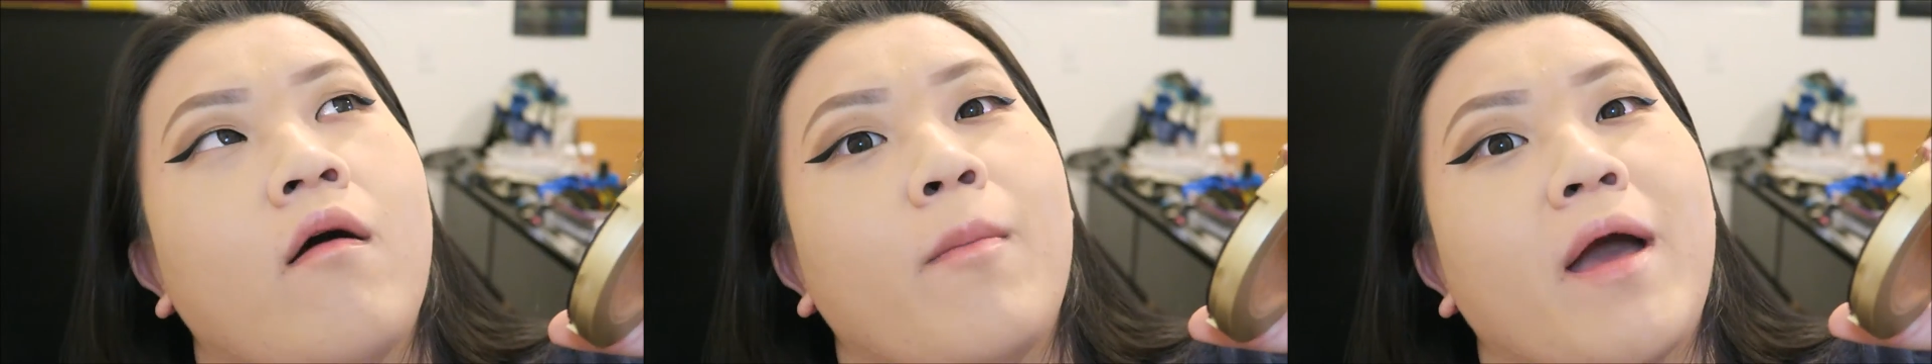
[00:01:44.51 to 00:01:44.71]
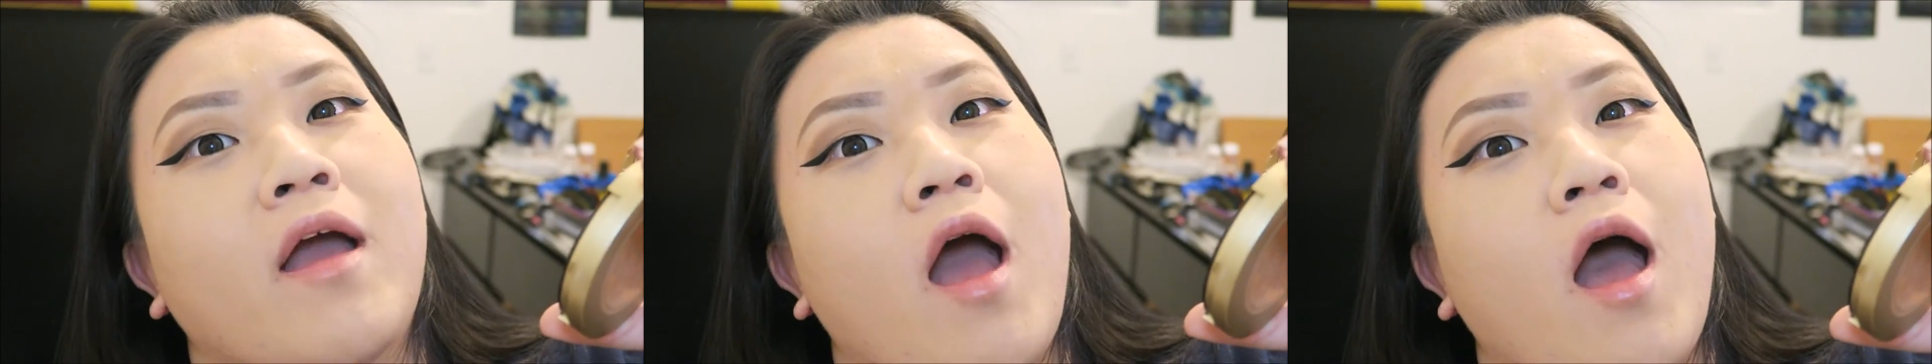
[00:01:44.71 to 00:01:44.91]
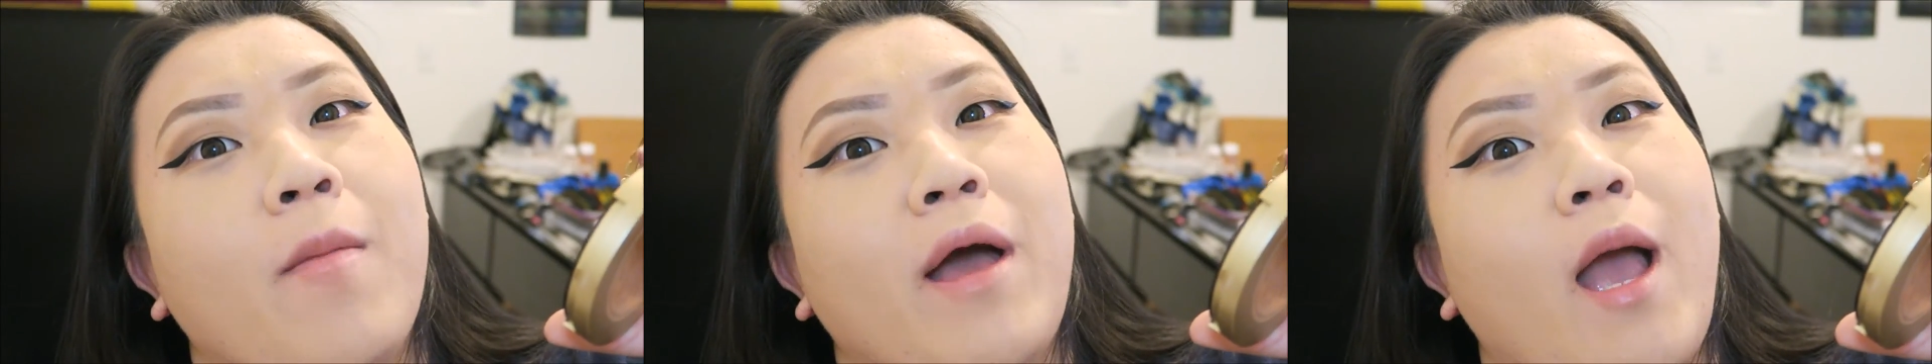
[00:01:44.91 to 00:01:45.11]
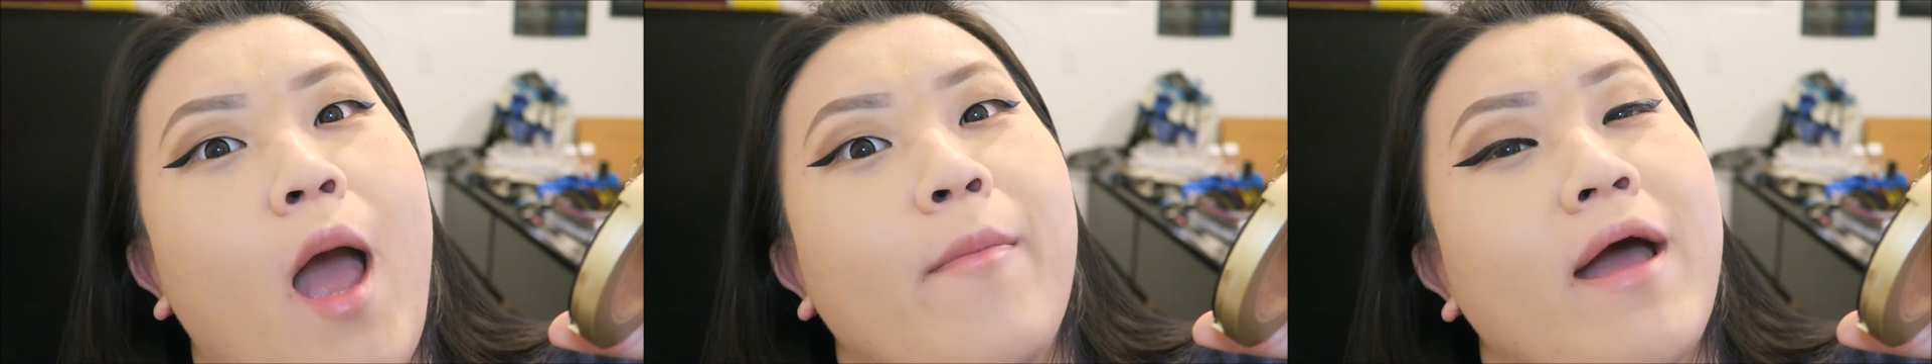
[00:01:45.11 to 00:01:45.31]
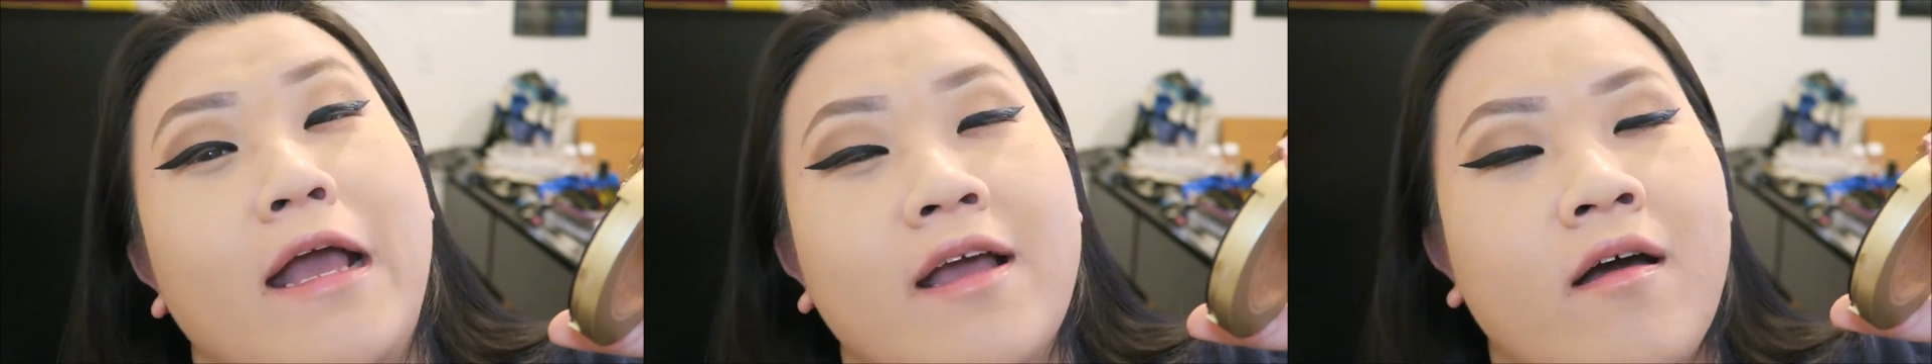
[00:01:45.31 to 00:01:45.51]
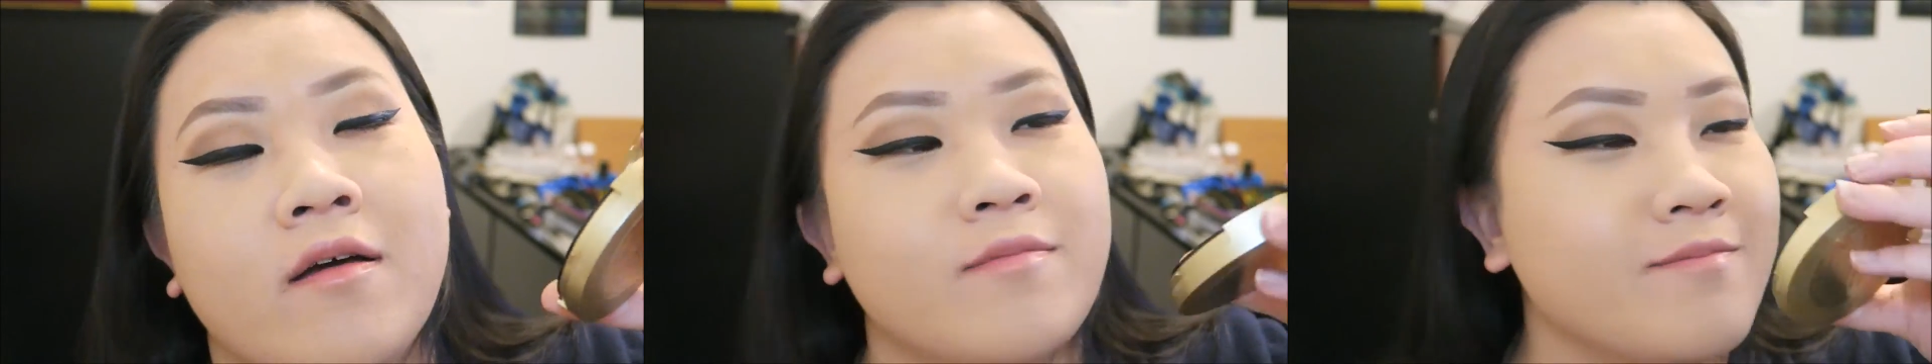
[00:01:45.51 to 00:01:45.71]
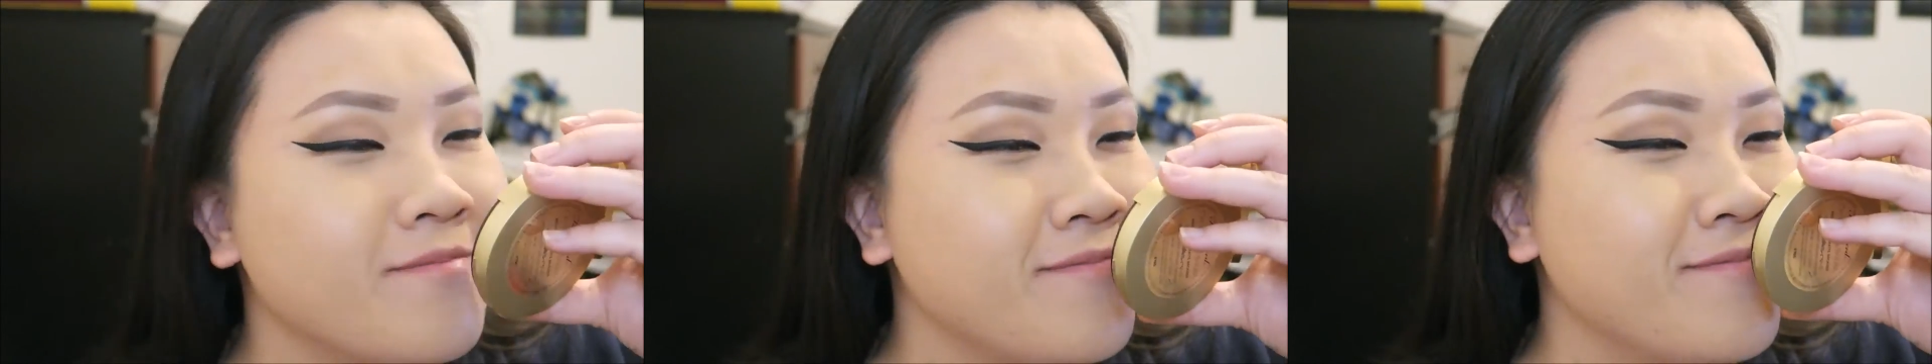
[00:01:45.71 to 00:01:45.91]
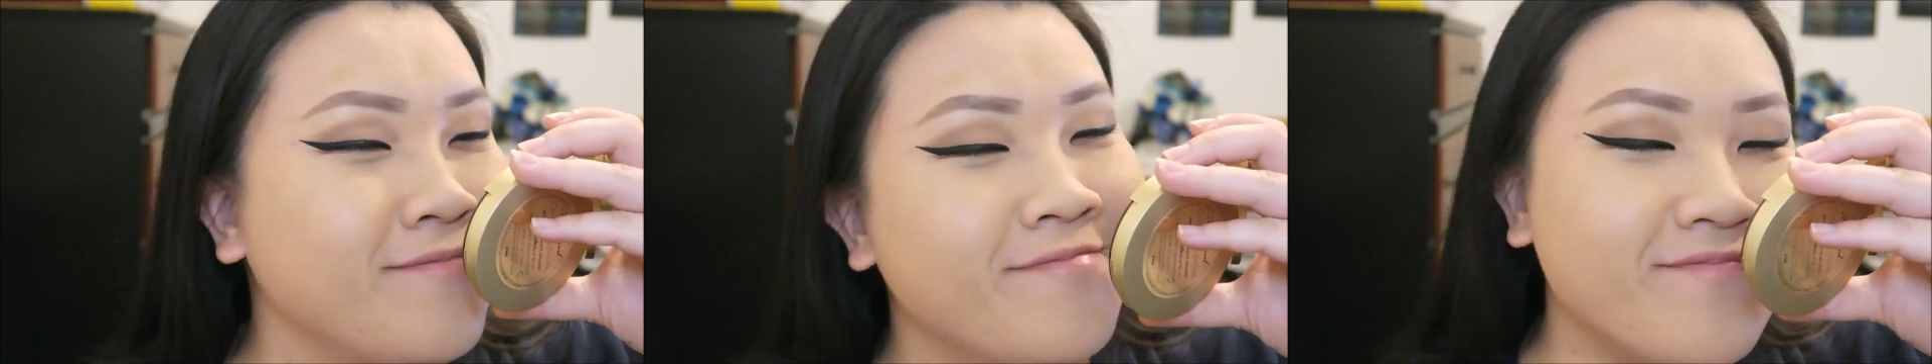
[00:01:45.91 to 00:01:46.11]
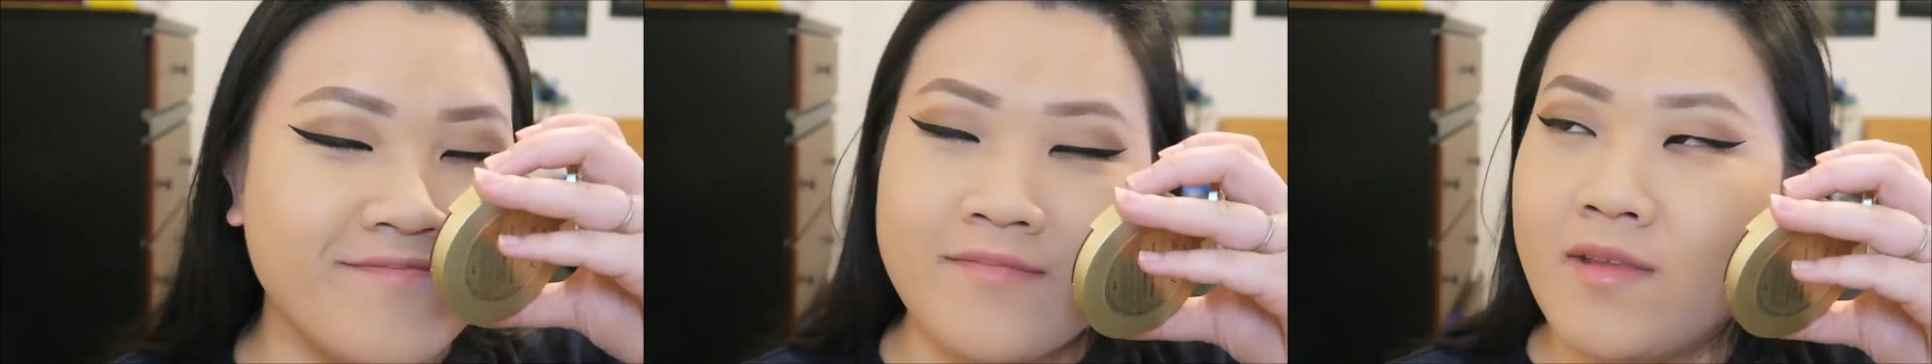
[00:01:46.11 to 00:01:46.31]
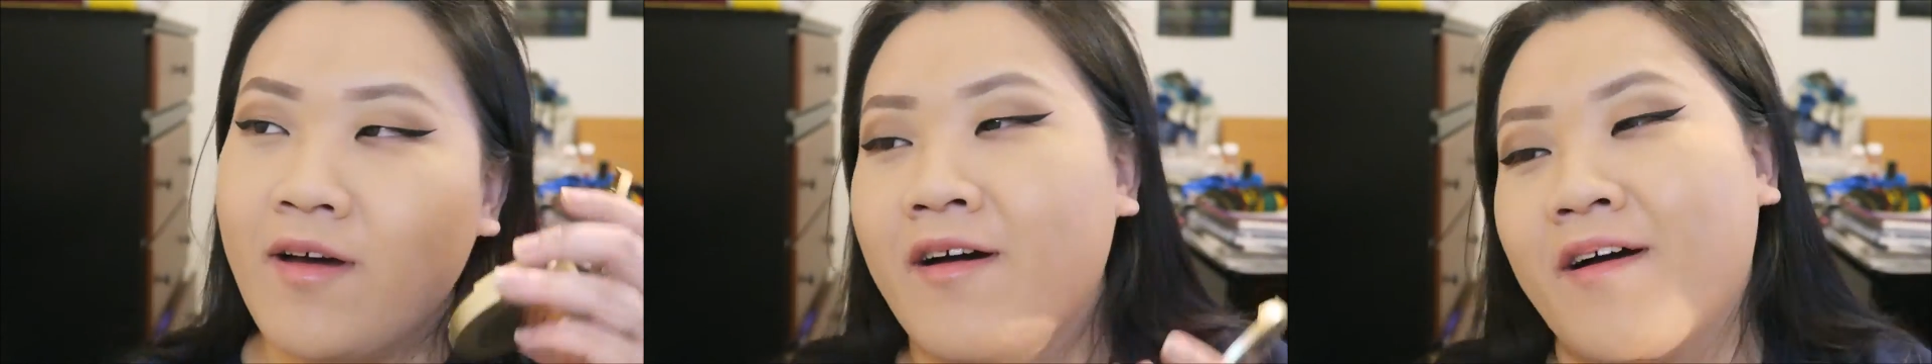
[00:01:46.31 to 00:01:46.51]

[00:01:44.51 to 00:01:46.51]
Soleil, the shade in Medium